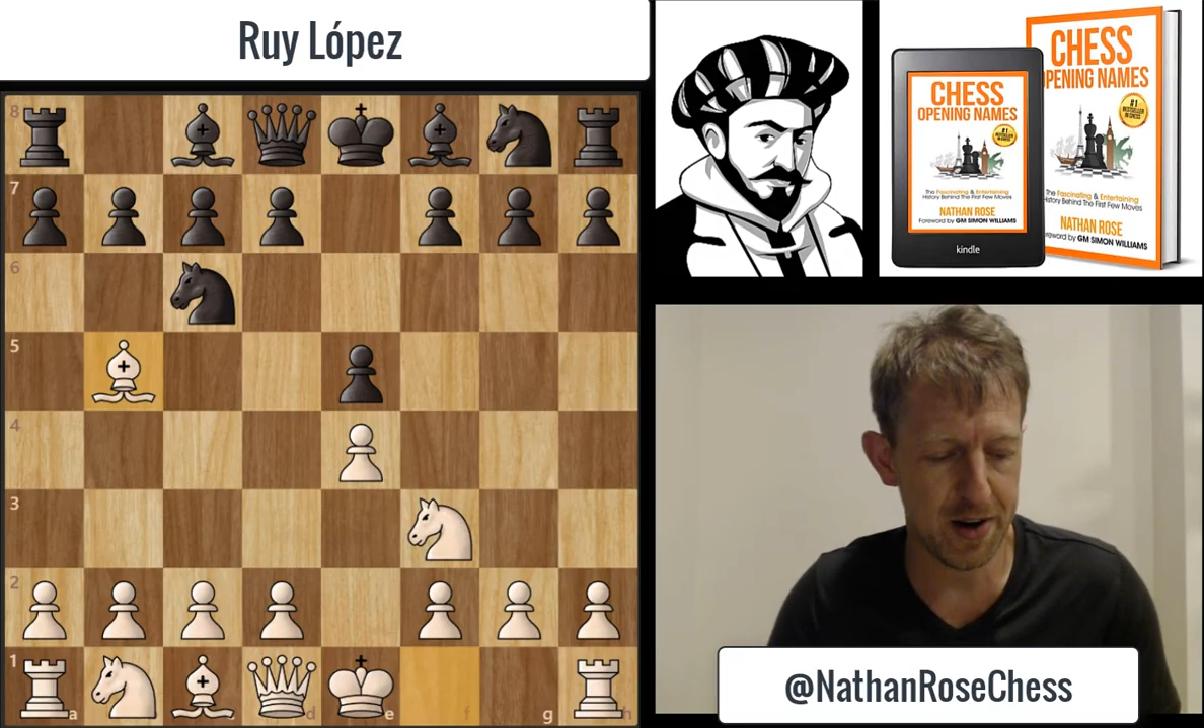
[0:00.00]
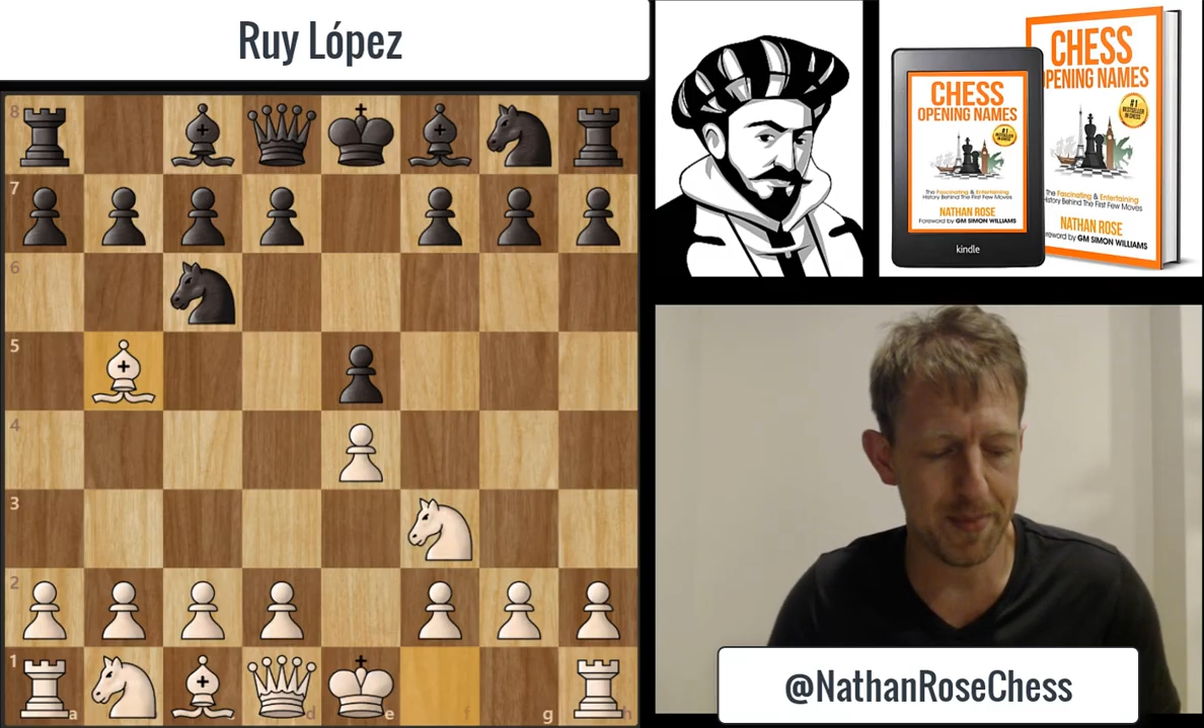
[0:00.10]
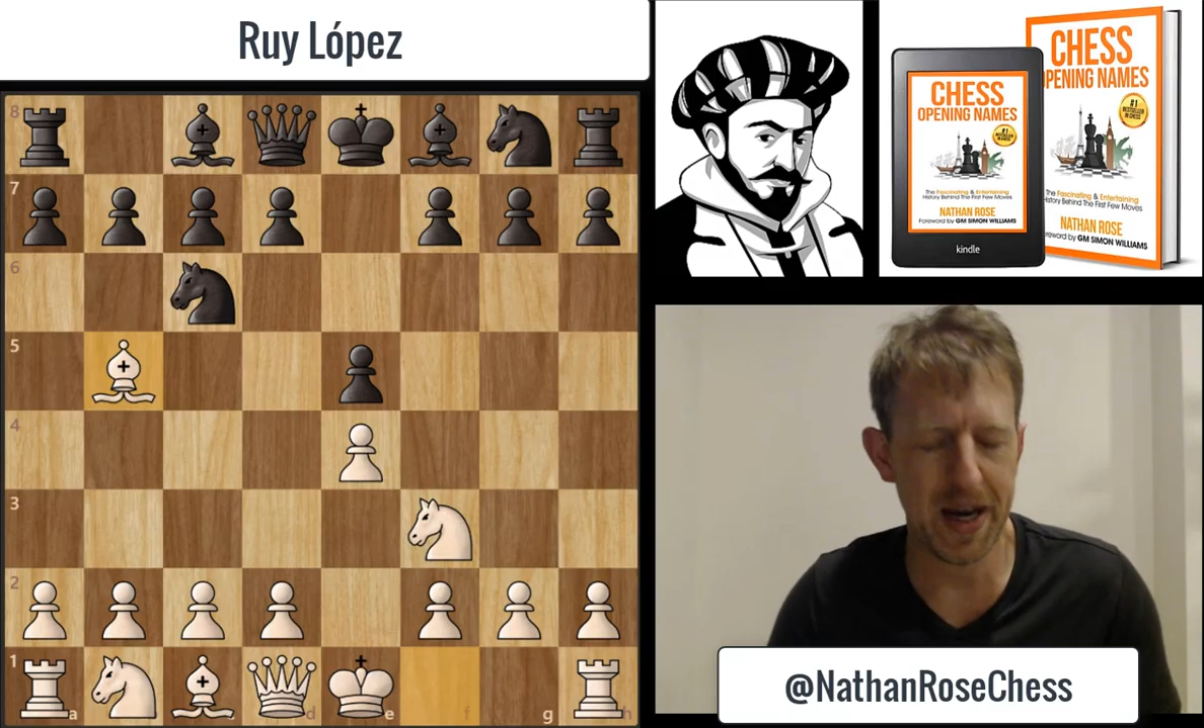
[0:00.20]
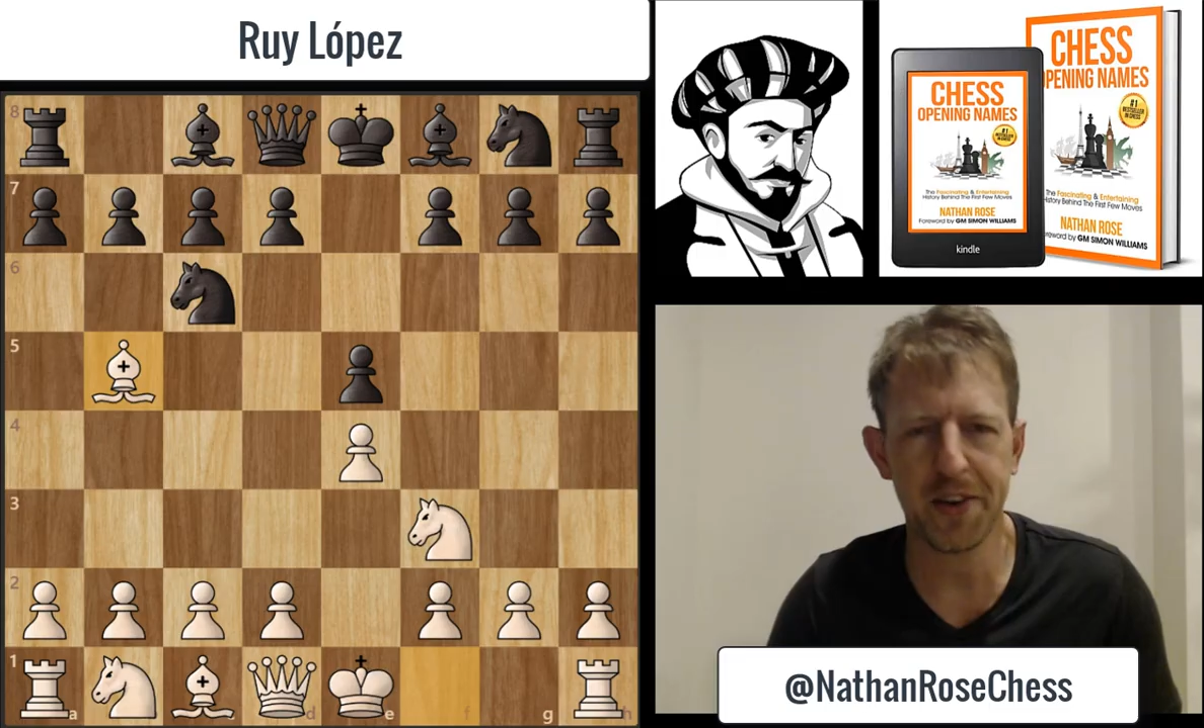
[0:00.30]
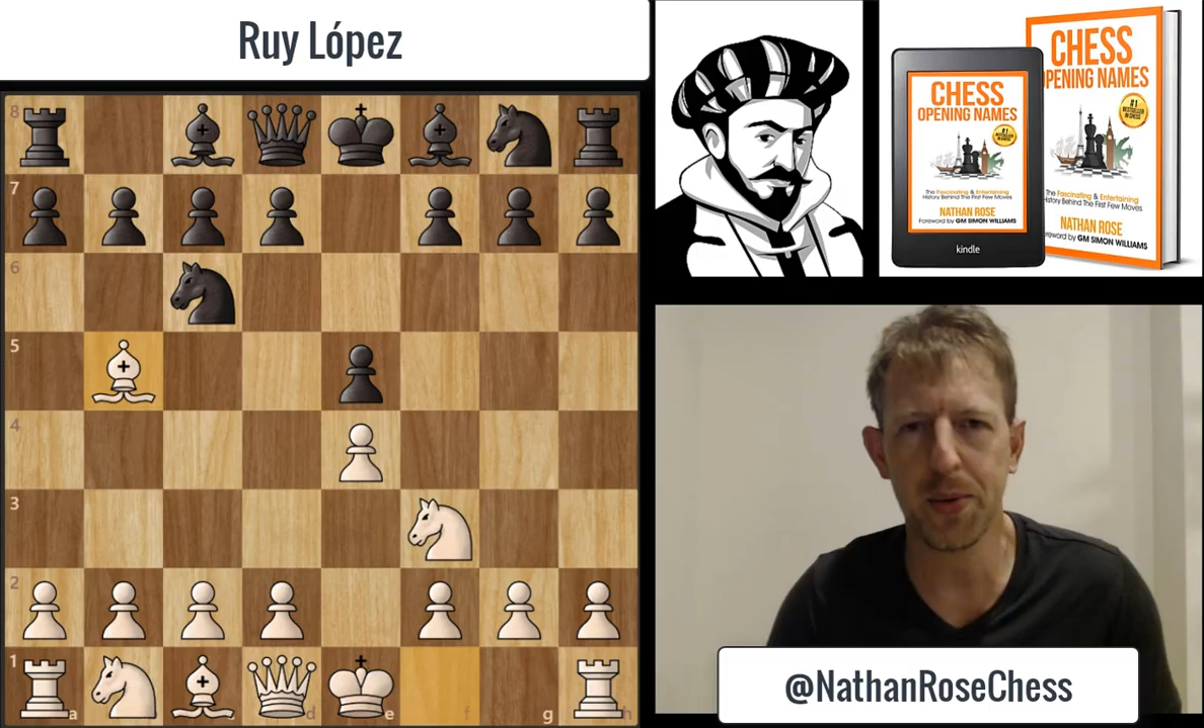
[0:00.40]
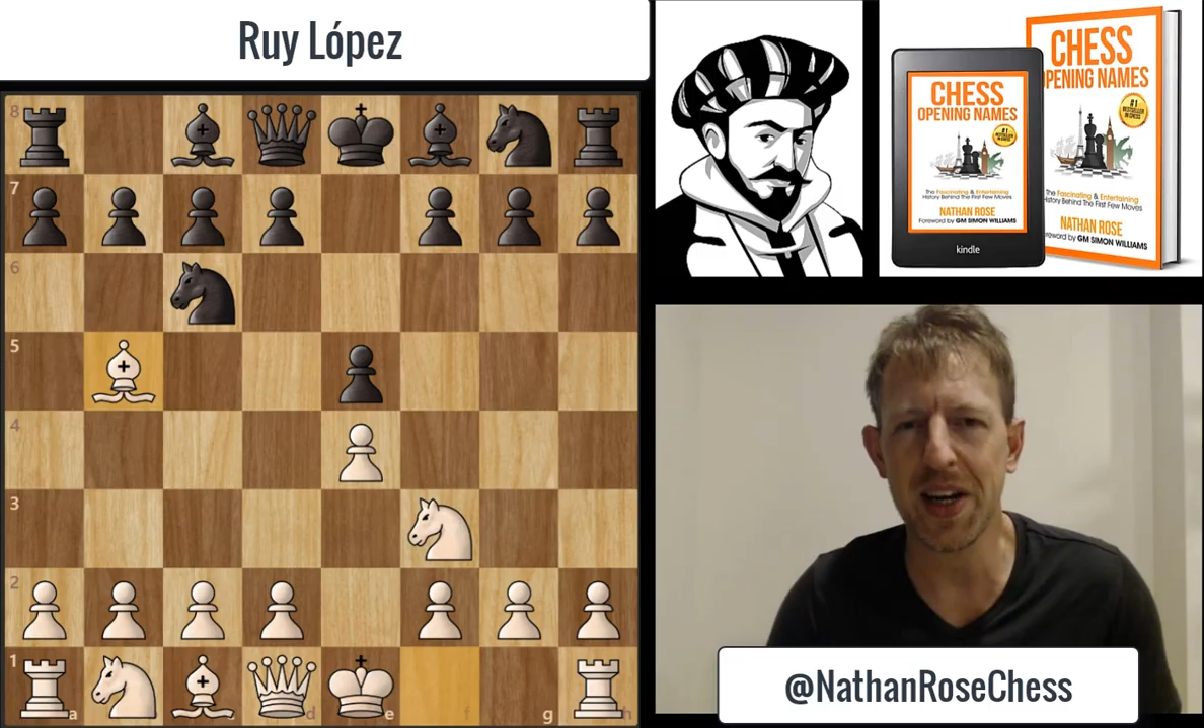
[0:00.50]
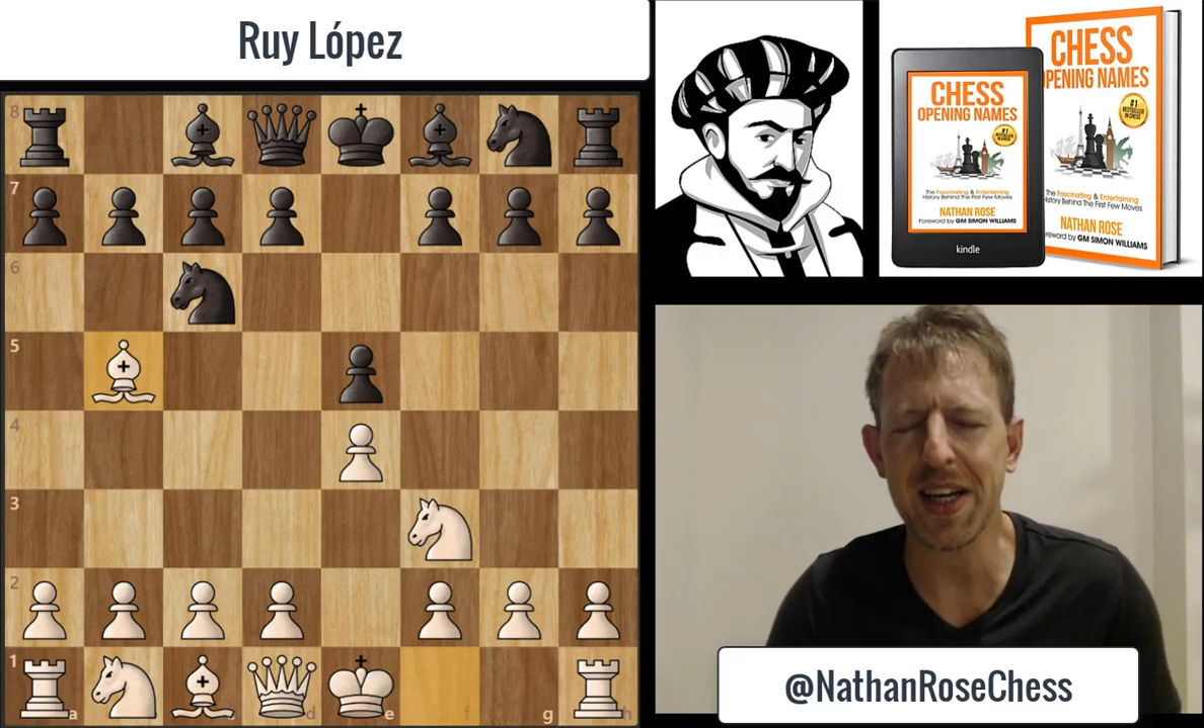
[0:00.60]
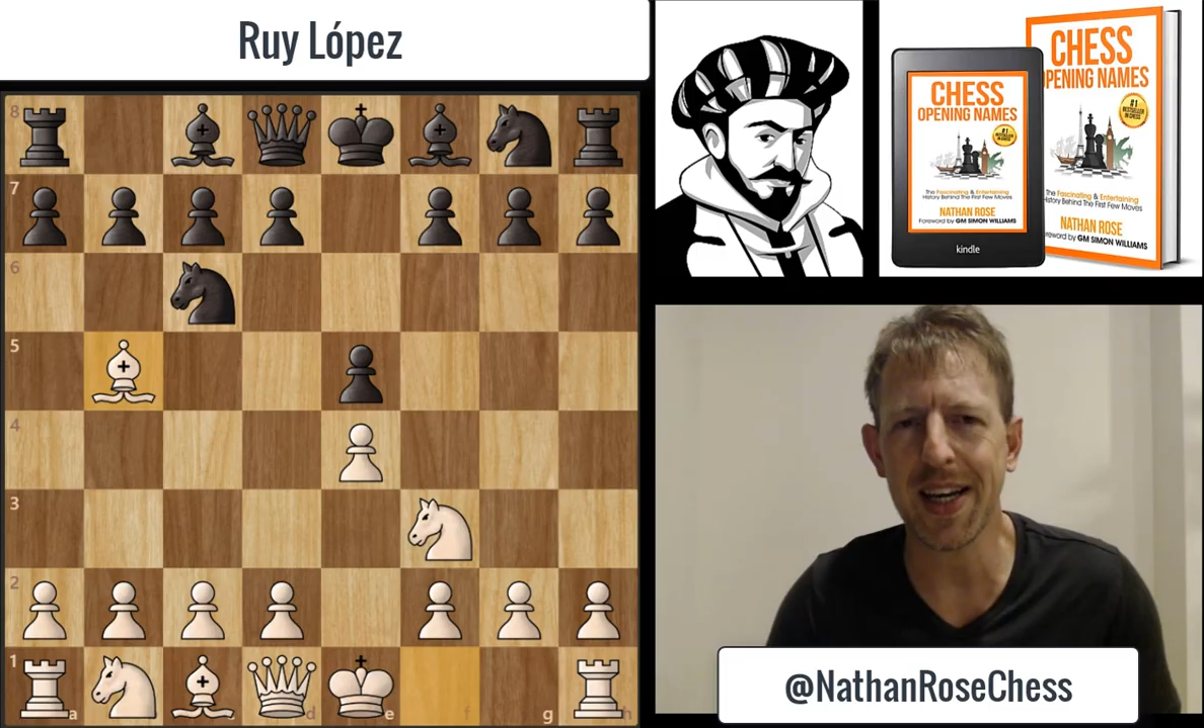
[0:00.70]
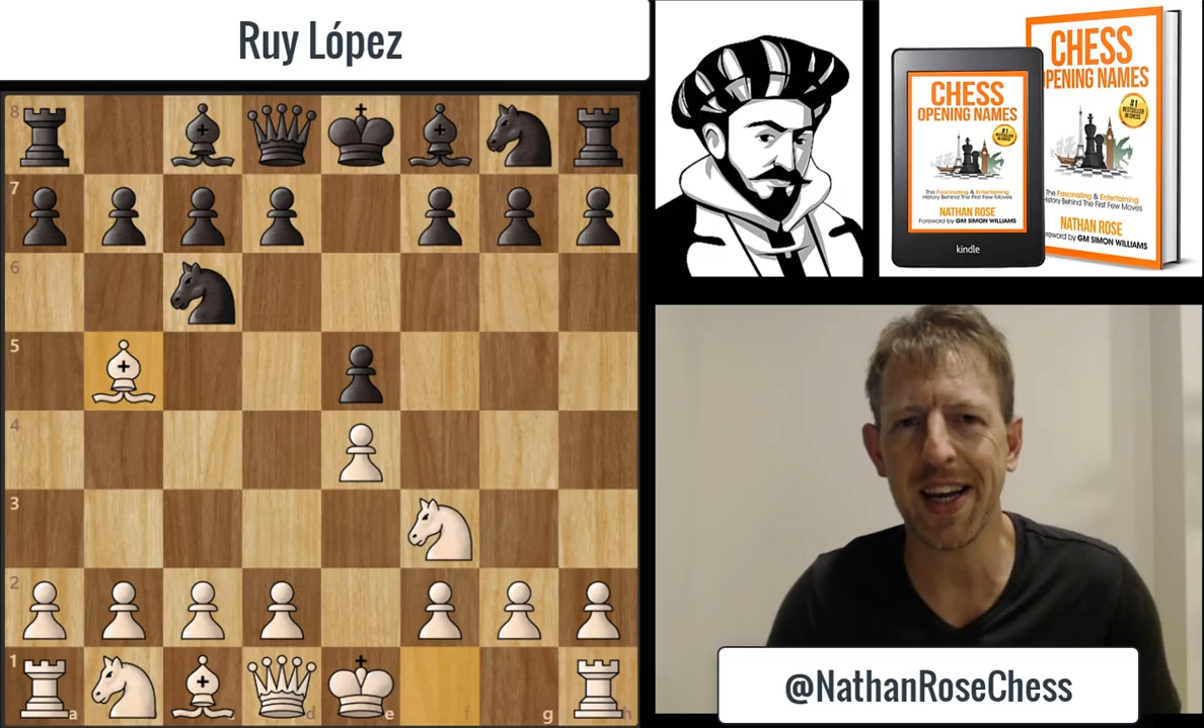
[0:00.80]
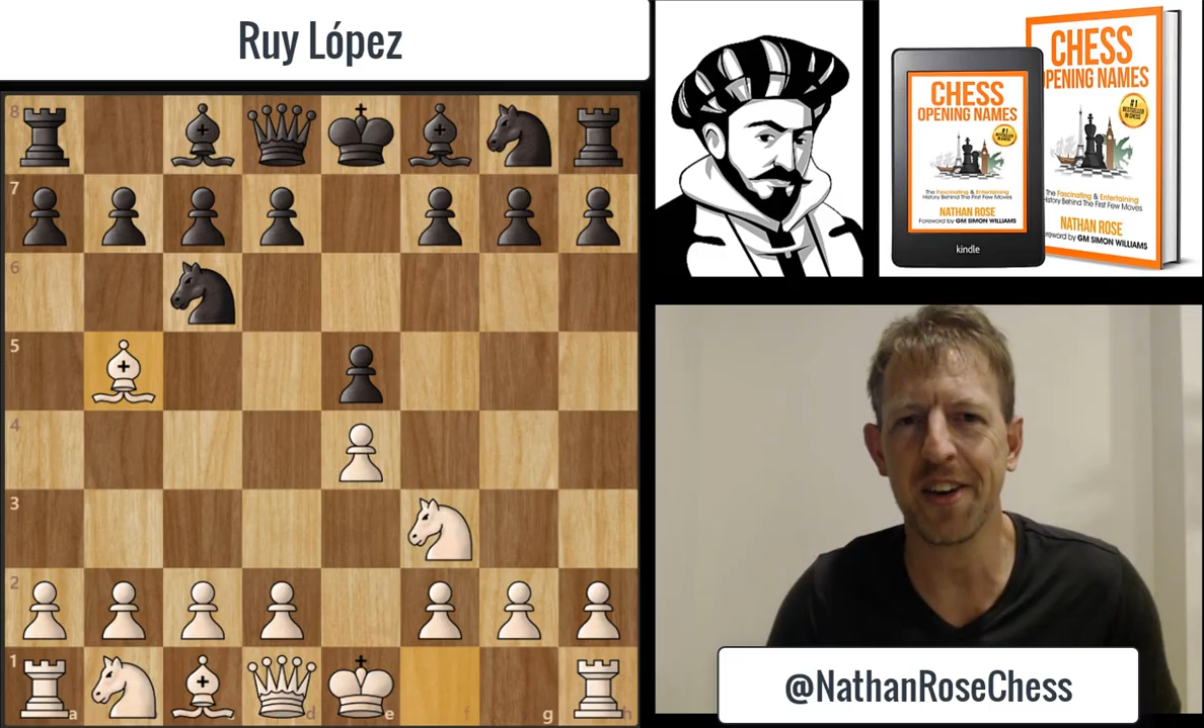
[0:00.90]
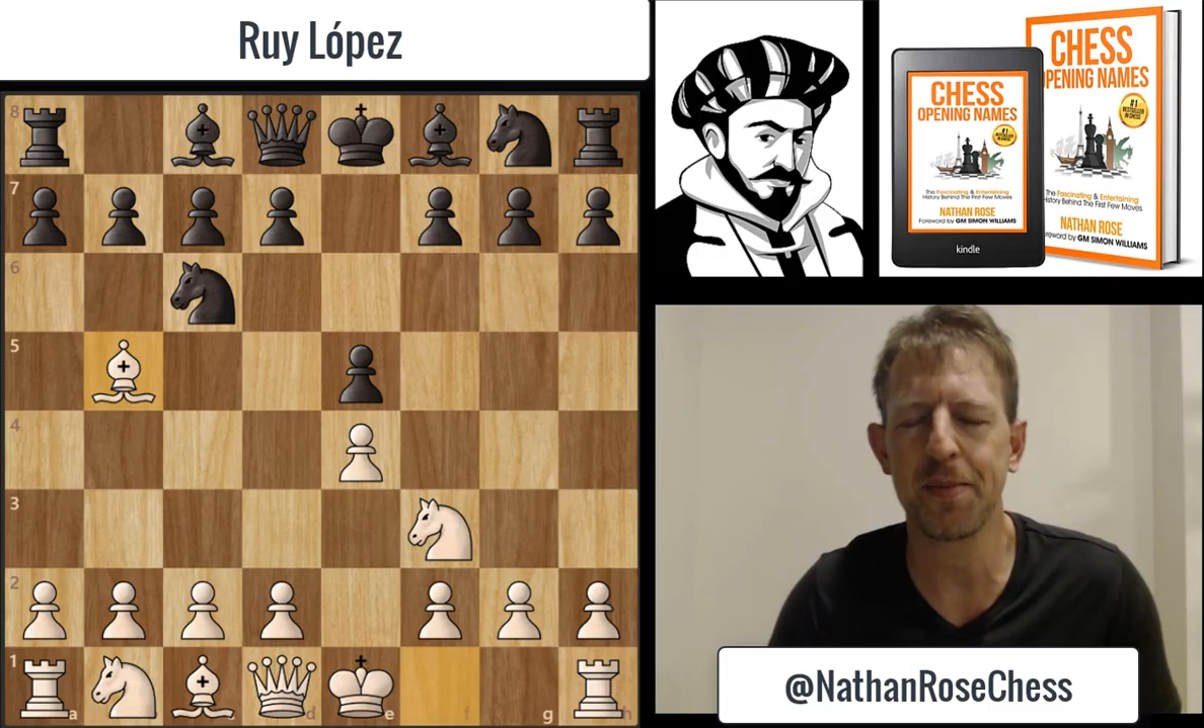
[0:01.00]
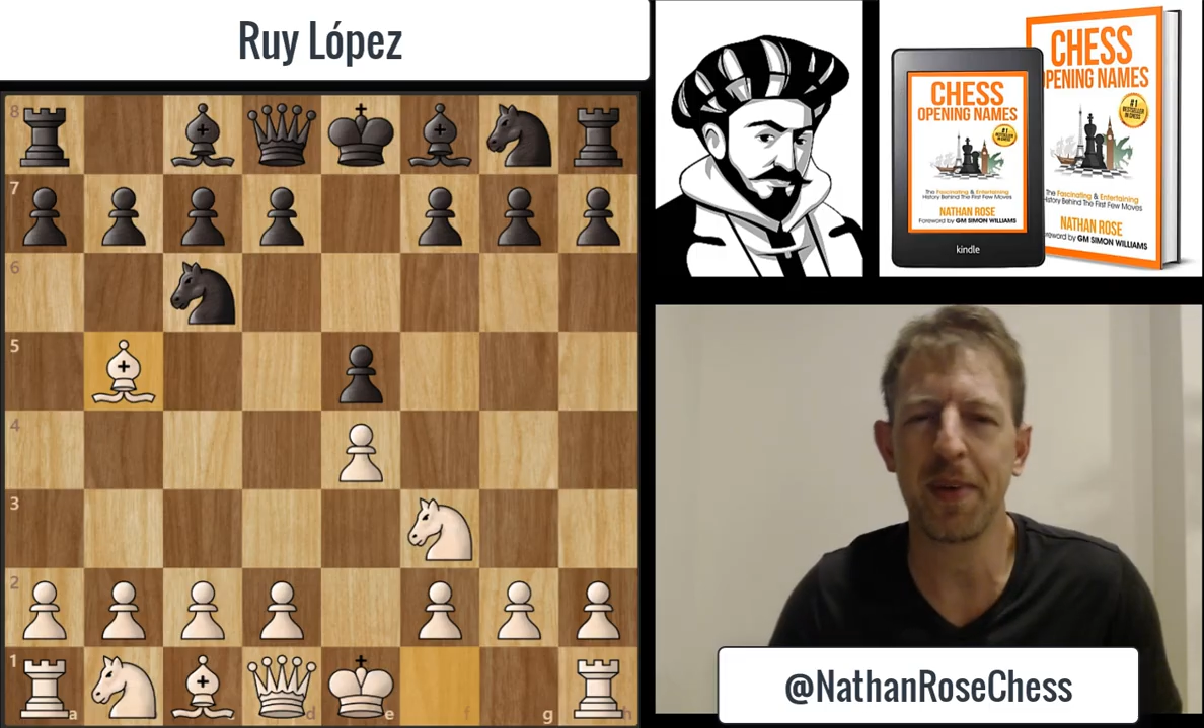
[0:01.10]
about 20 years,